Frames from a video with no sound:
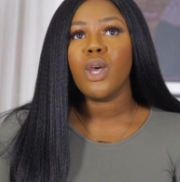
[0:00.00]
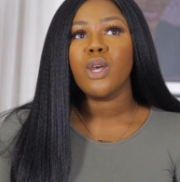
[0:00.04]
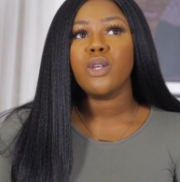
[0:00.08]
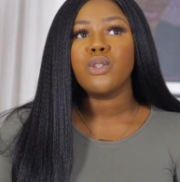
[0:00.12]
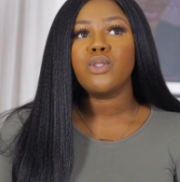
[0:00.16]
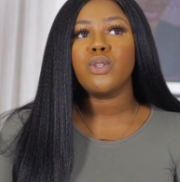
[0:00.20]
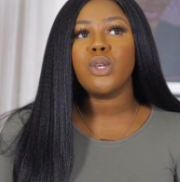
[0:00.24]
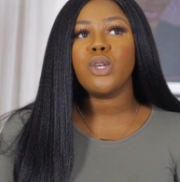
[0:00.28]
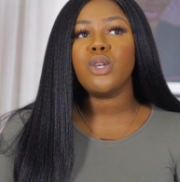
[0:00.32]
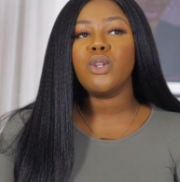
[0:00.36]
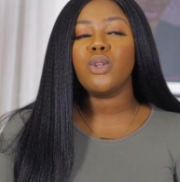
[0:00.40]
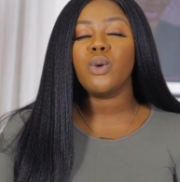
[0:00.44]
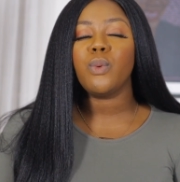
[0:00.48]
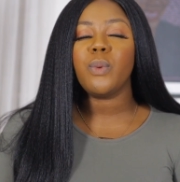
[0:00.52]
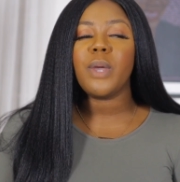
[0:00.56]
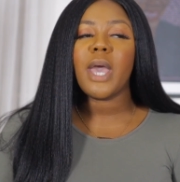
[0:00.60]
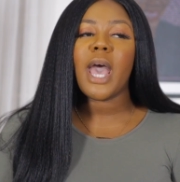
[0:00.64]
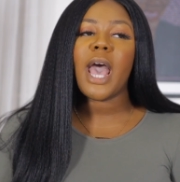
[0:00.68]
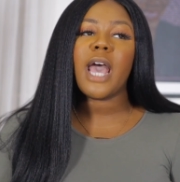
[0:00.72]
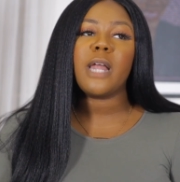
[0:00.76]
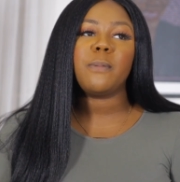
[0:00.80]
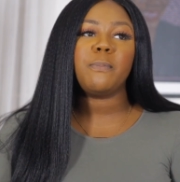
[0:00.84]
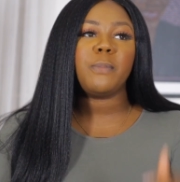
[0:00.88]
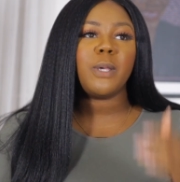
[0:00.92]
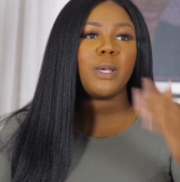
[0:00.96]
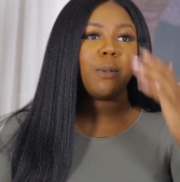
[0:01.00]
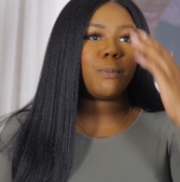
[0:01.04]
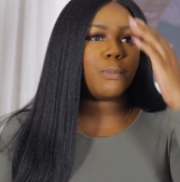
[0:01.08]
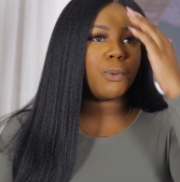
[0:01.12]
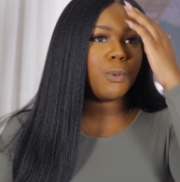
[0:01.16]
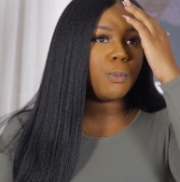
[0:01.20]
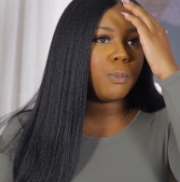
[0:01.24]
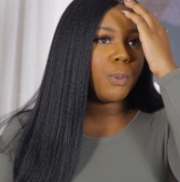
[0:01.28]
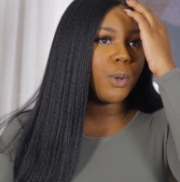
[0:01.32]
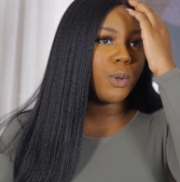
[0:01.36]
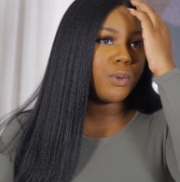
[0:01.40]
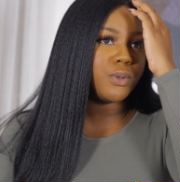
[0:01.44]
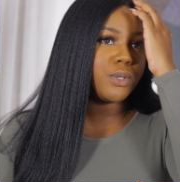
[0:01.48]
So, you know, we had
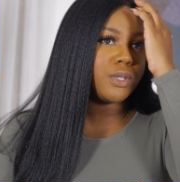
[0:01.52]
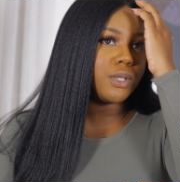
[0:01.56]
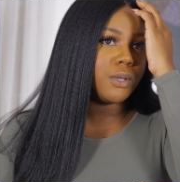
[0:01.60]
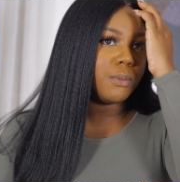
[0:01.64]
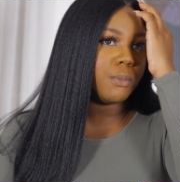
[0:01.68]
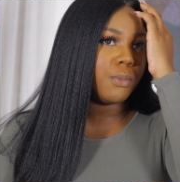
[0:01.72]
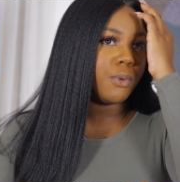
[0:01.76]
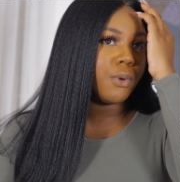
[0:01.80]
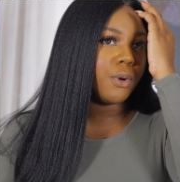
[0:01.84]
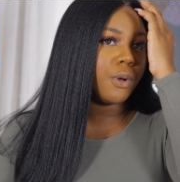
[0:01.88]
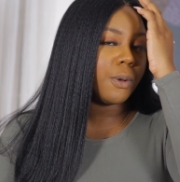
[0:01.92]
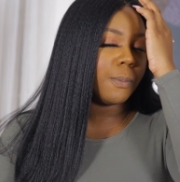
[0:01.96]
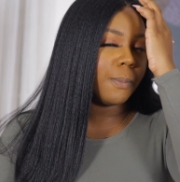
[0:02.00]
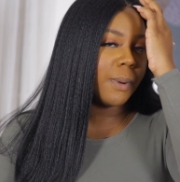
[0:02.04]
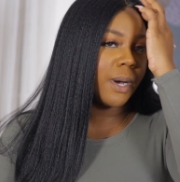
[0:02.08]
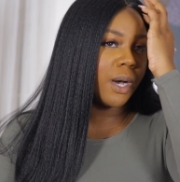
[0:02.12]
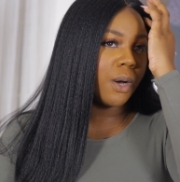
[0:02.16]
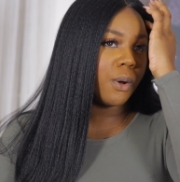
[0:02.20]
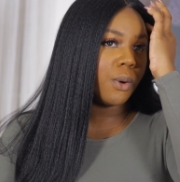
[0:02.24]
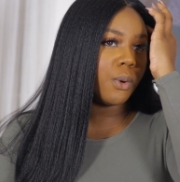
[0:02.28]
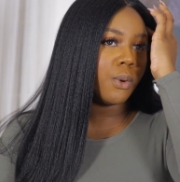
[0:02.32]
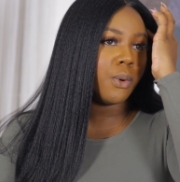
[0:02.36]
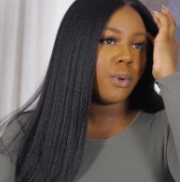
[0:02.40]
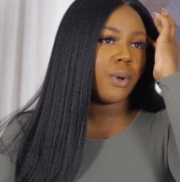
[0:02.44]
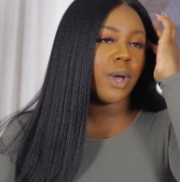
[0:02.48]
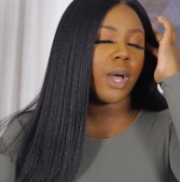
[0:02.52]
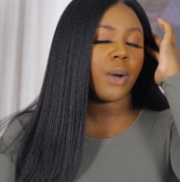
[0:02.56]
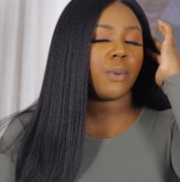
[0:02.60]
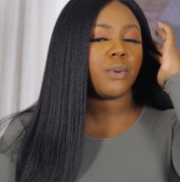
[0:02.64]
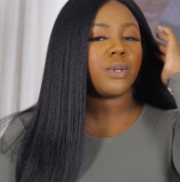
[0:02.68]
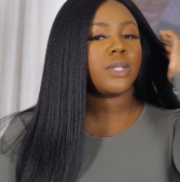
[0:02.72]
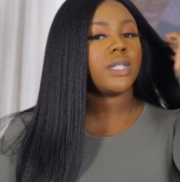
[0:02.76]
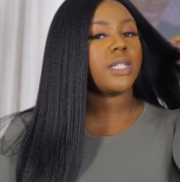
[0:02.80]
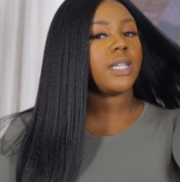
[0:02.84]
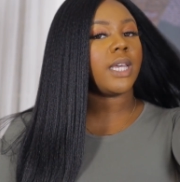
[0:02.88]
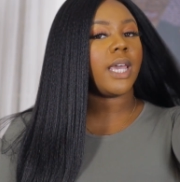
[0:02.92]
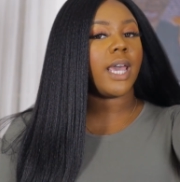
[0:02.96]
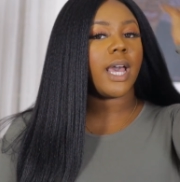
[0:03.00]
people posting more about, oh, I
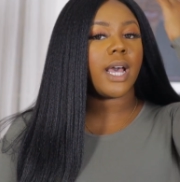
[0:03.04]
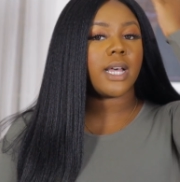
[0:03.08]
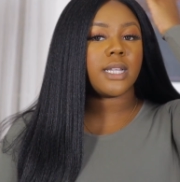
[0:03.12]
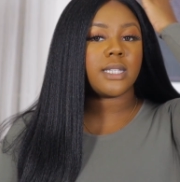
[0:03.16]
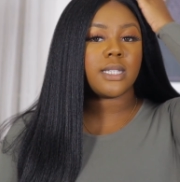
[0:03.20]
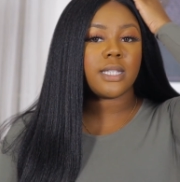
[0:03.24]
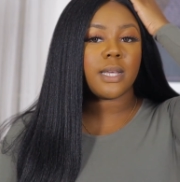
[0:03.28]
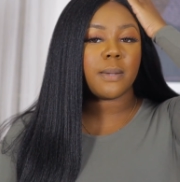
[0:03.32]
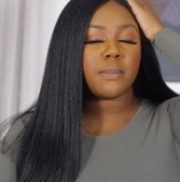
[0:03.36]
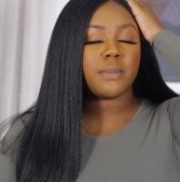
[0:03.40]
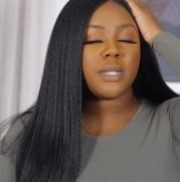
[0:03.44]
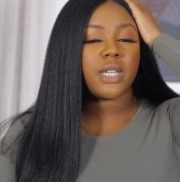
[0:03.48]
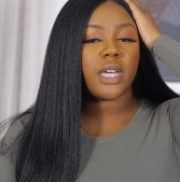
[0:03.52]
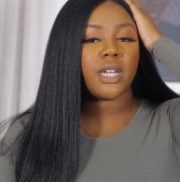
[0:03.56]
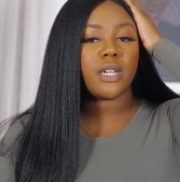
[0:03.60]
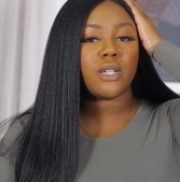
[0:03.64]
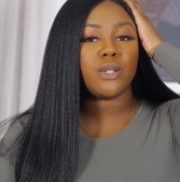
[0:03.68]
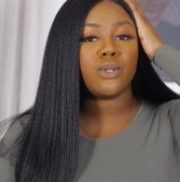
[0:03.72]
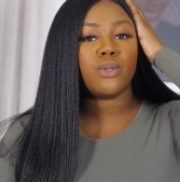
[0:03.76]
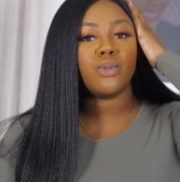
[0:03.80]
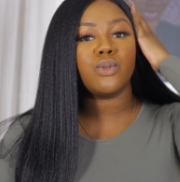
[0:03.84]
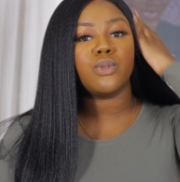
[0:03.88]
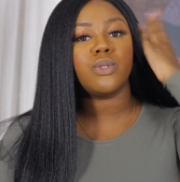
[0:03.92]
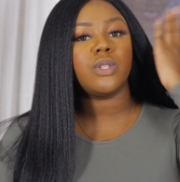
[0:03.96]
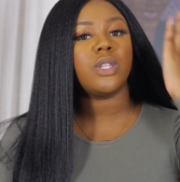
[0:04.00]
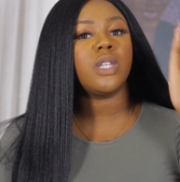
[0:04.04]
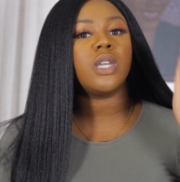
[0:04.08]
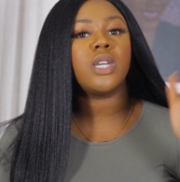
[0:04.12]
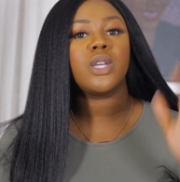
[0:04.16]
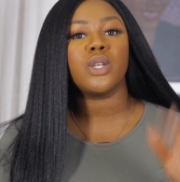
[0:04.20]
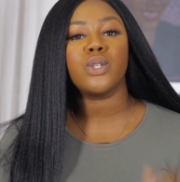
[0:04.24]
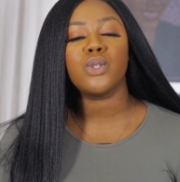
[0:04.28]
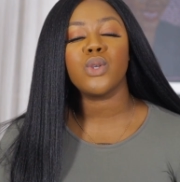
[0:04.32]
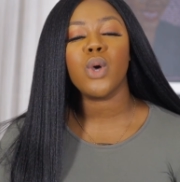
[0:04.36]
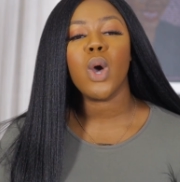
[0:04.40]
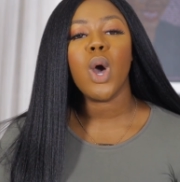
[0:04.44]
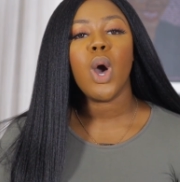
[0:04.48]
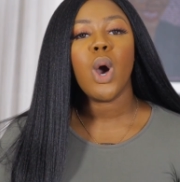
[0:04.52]
want to get accepted into
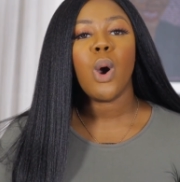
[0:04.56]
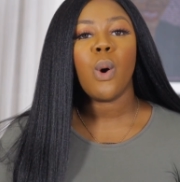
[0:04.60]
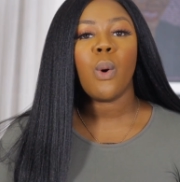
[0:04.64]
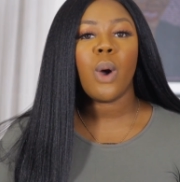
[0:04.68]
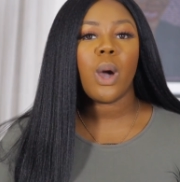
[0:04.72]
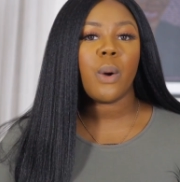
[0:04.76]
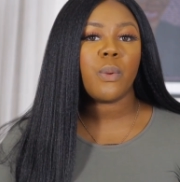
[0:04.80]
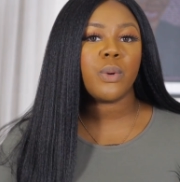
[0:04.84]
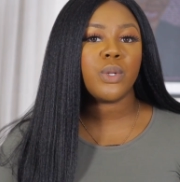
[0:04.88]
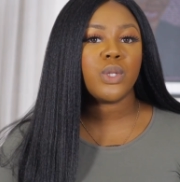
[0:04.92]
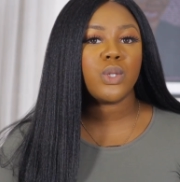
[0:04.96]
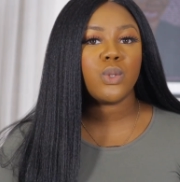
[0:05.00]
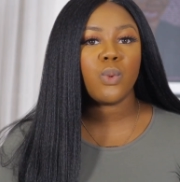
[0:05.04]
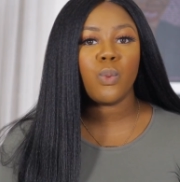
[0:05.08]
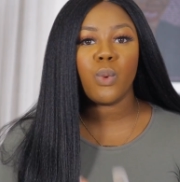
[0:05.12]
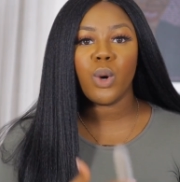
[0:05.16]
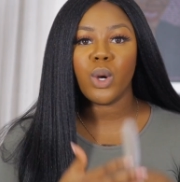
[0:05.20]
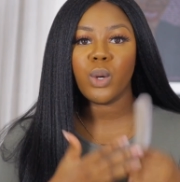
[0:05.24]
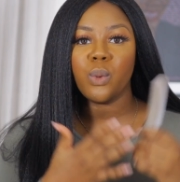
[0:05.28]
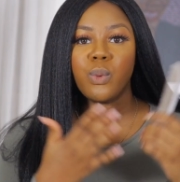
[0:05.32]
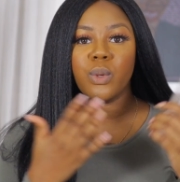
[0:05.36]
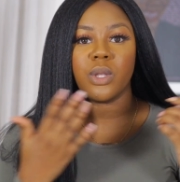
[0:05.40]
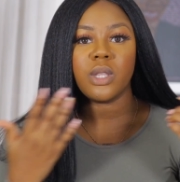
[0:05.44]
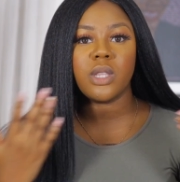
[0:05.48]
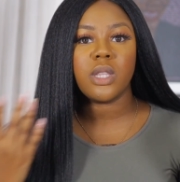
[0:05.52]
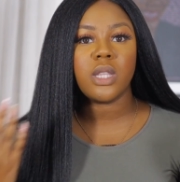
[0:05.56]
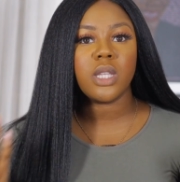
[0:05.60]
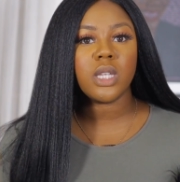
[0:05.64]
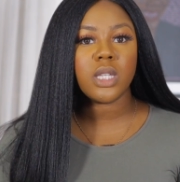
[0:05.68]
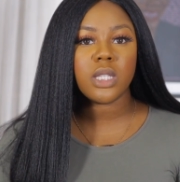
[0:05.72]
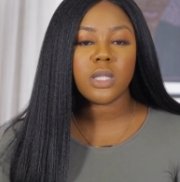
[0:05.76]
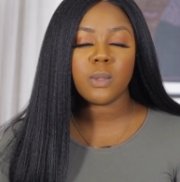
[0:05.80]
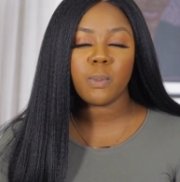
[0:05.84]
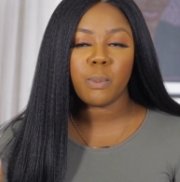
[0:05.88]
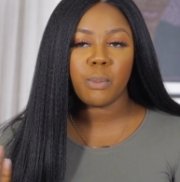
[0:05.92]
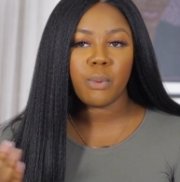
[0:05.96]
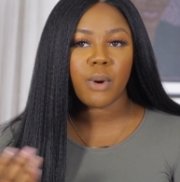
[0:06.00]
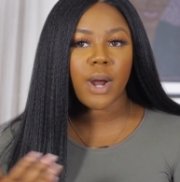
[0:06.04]
this, or I want to work with
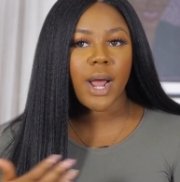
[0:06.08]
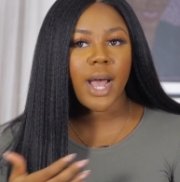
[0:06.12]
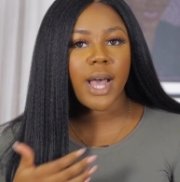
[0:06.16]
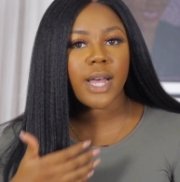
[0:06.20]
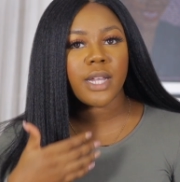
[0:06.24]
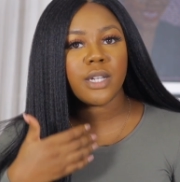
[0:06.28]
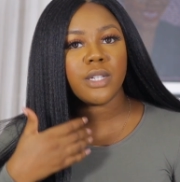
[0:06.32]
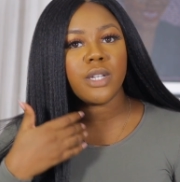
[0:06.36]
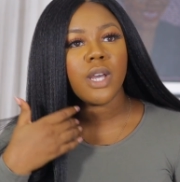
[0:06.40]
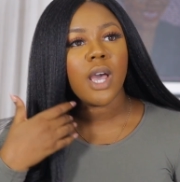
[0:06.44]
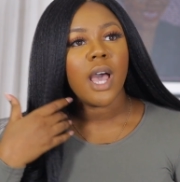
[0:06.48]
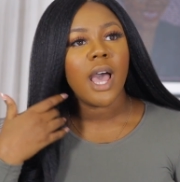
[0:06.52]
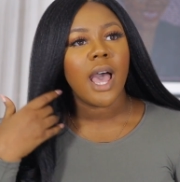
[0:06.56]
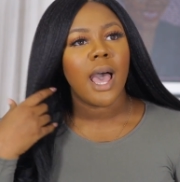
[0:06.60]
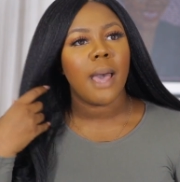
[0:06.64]
this brand.